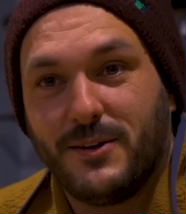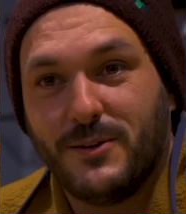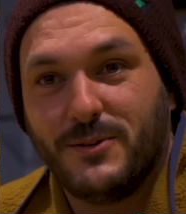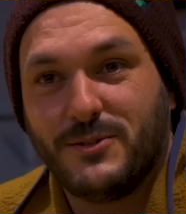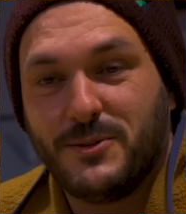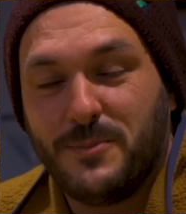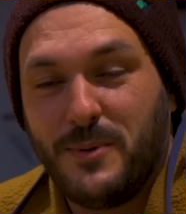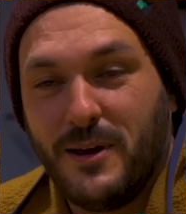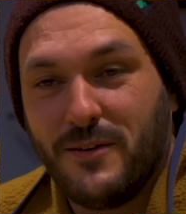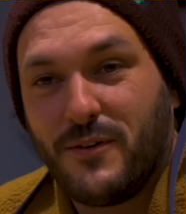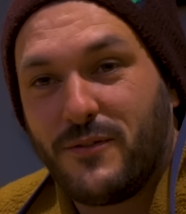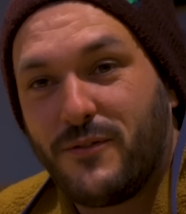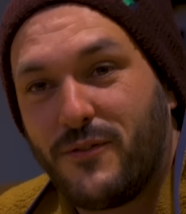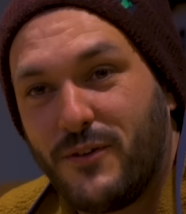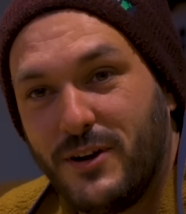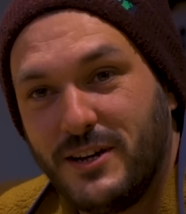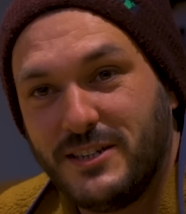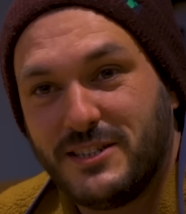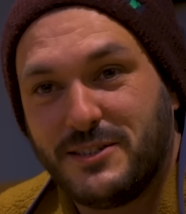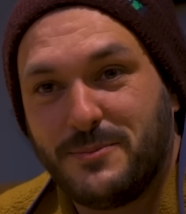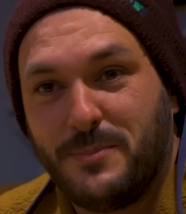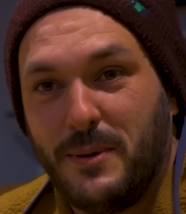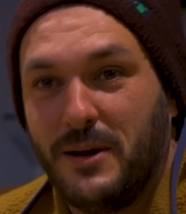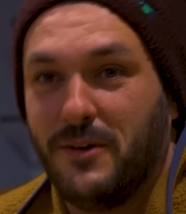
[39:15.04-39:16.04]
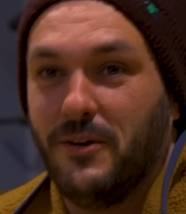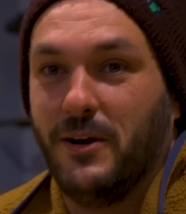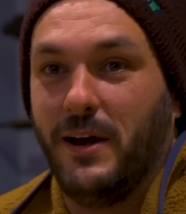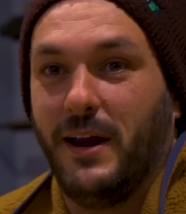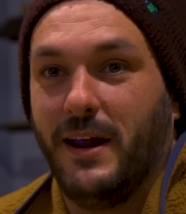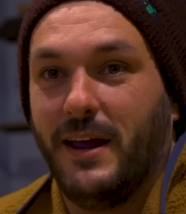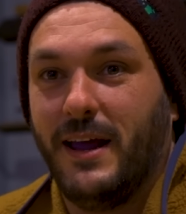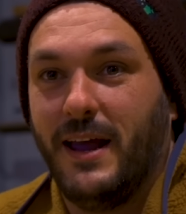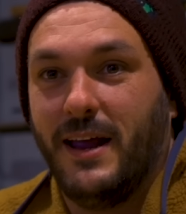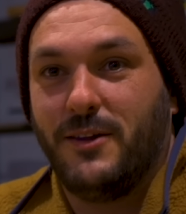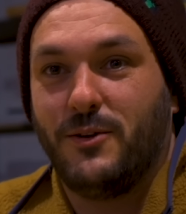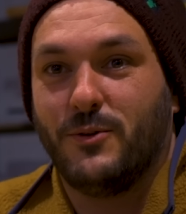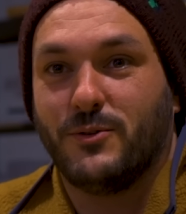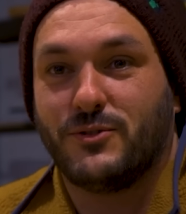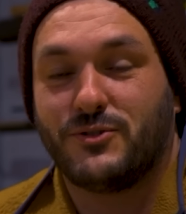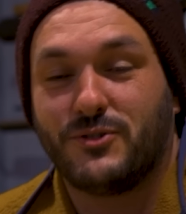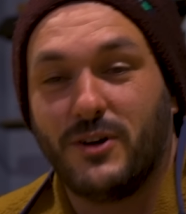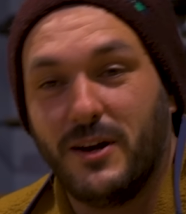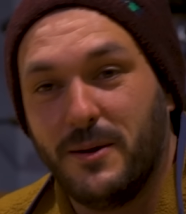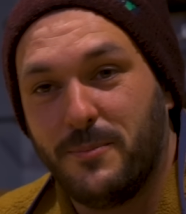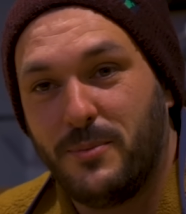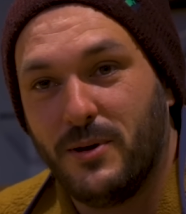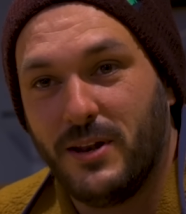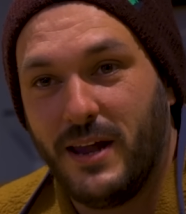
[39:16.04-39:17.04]
who's a bit of a free spirit, and you're
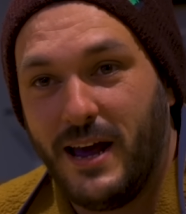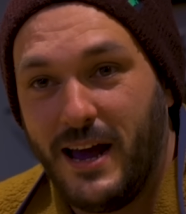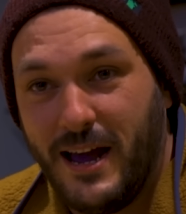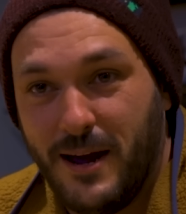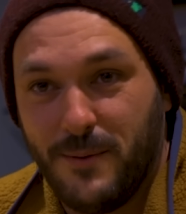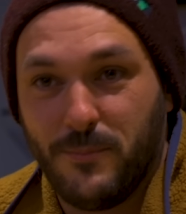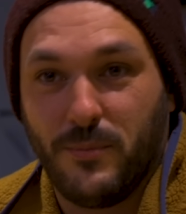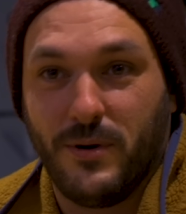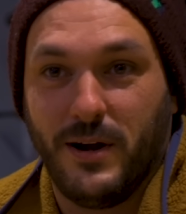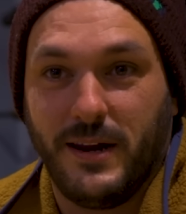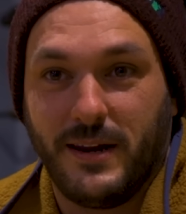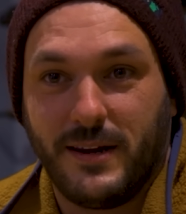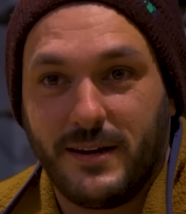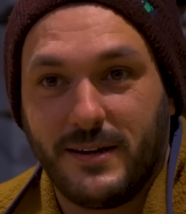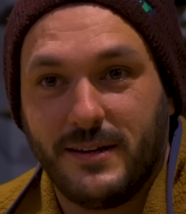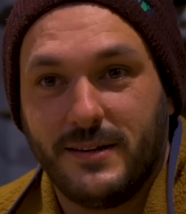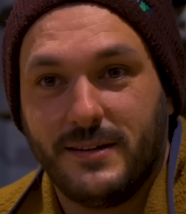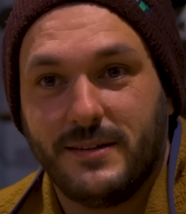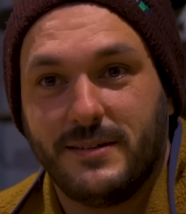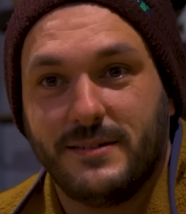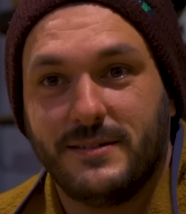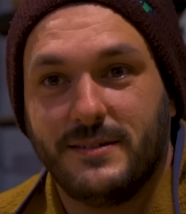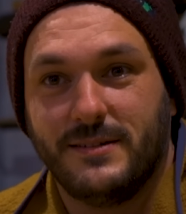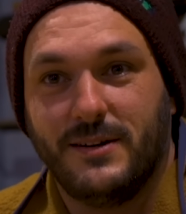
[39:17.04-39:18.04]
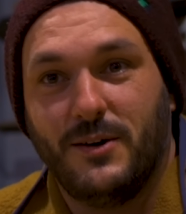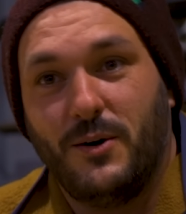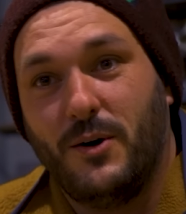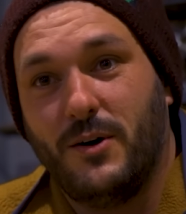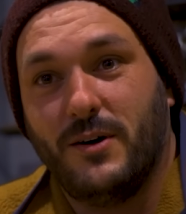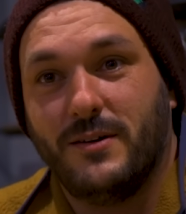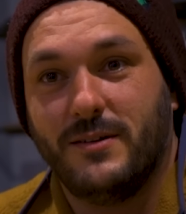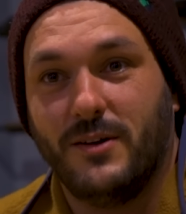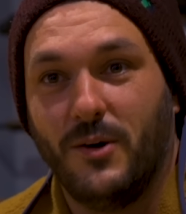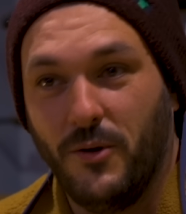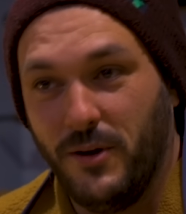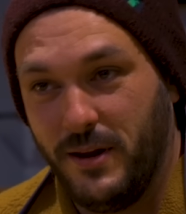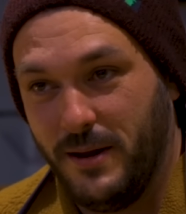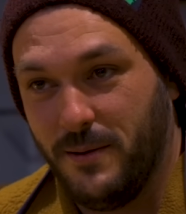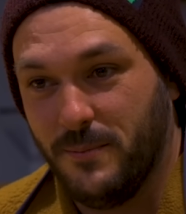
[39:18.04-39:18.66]
trying to put the handbrake on